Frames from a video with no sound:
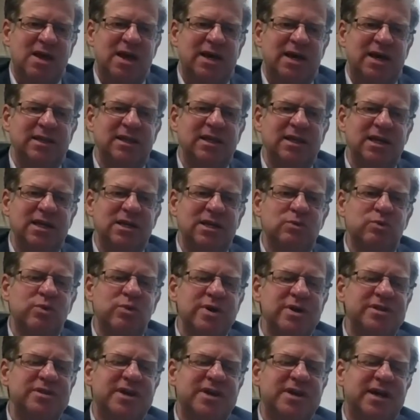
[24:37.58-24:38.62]
And then
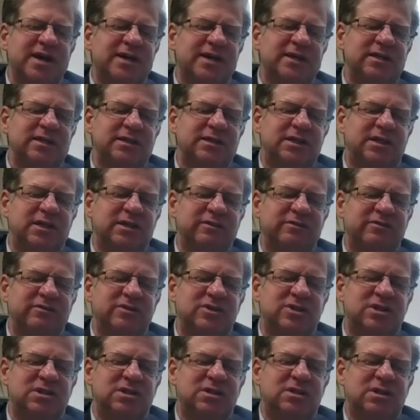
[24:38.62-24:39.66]
with that, it
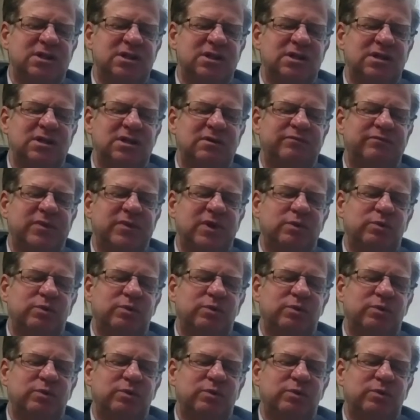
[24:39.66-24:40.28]
gives the